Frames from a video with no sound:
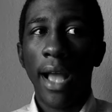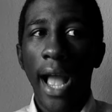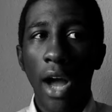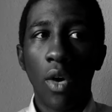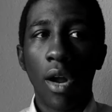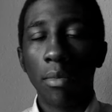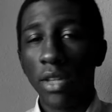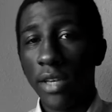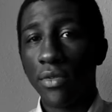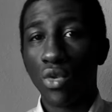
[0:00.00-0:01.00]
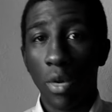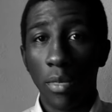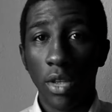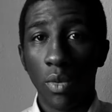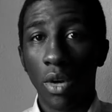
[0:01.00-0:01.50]
how our beliefs
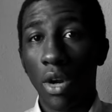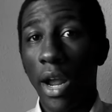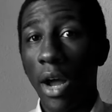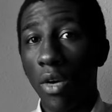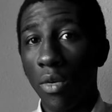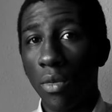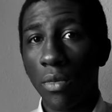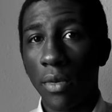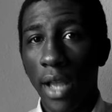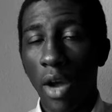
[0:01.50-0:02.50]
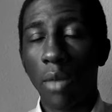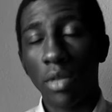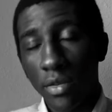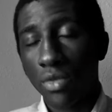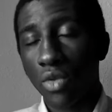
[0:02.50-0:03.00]
normally work, or how our
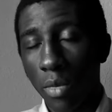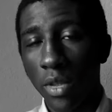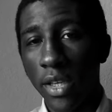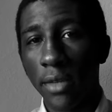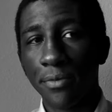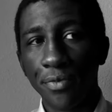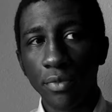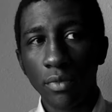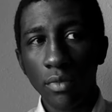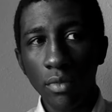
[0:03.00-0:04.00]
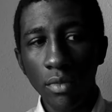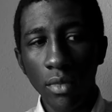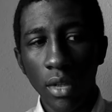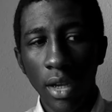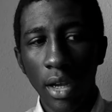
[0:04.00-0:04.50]
beliefs normally
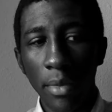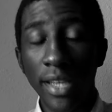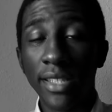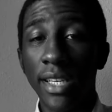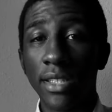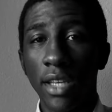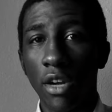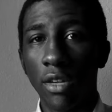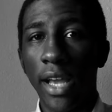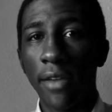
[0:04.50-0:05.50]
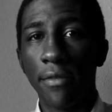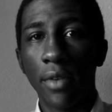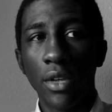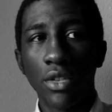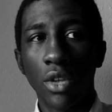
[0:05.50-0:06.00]
exist in our life.
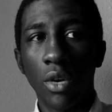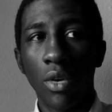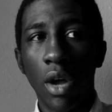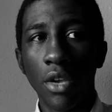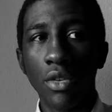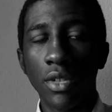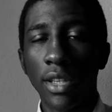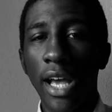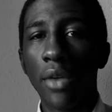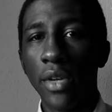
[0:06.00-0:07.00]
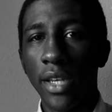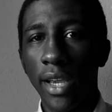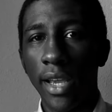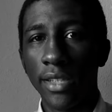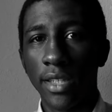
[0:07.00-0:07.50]
So I'll use a lottery
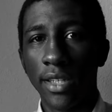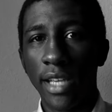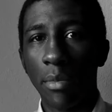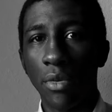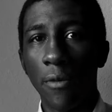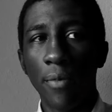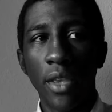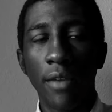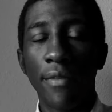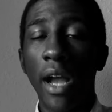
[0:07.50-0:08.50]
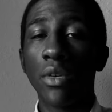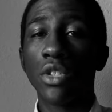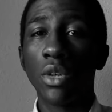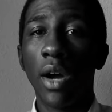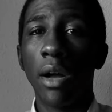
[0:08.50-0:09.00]
ticket as an example. If I
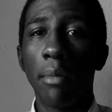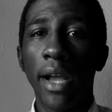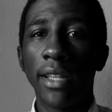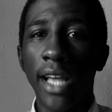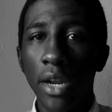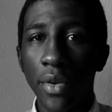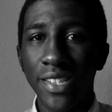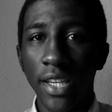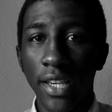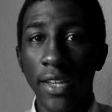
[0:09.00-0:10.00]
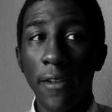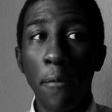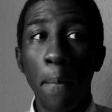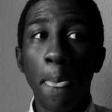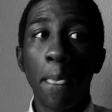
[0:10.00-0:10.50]
was to go out and buy a lottery ticket,
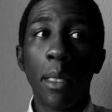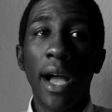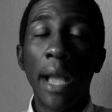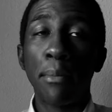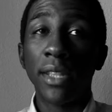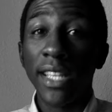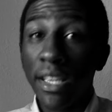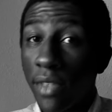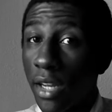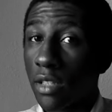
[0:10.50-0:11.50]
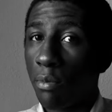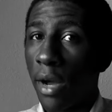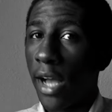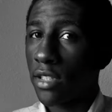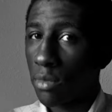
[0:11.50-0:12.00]
I believe that it's
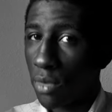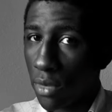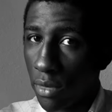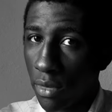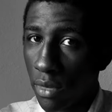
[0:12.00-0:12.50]
possible